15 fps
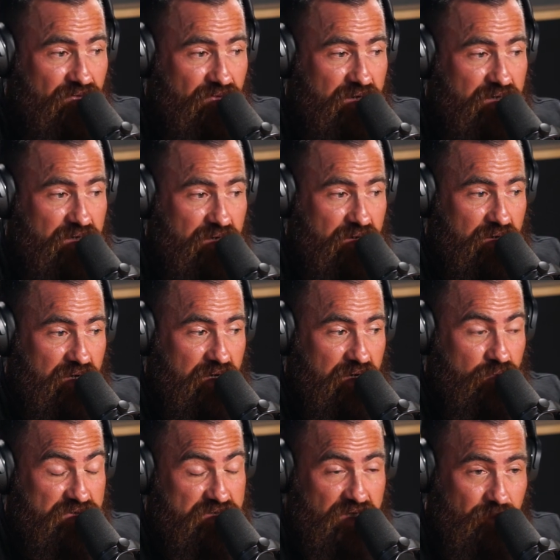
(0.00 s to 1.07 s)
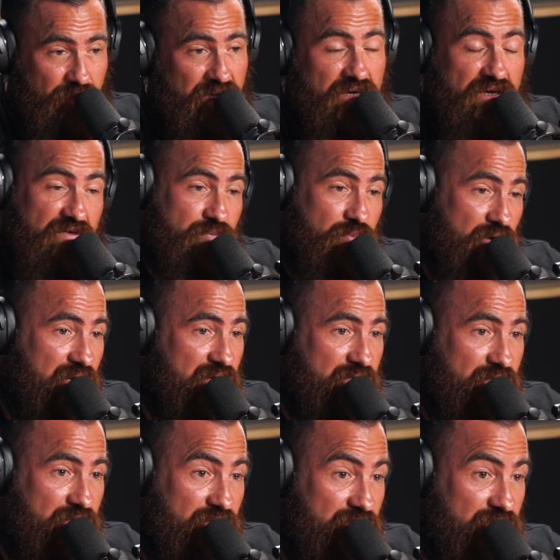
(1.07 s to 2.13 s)
that uh, was a competitive
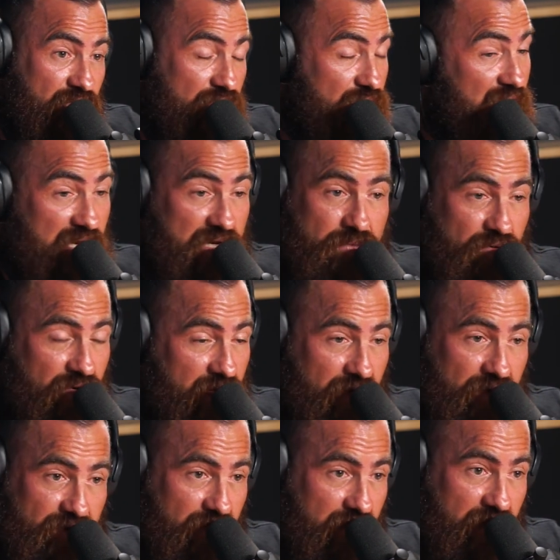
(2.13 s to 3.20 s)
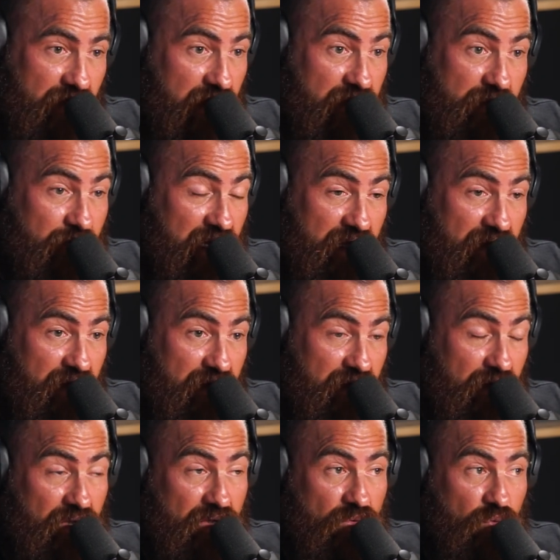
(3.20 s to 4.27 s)
product to anybody else in, in the market.
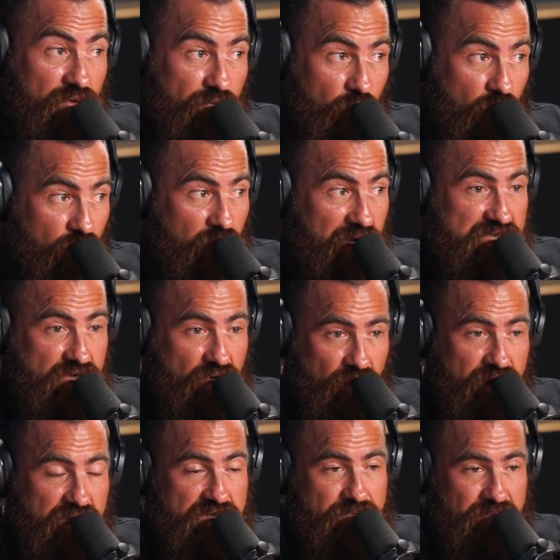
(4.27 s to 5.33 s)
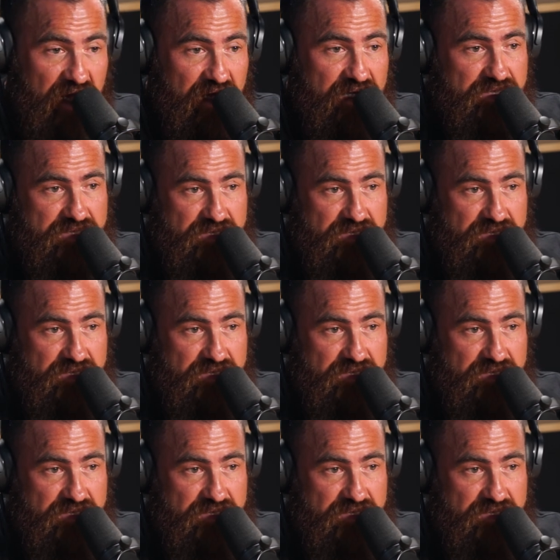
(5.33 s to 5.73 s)
We've always gone into market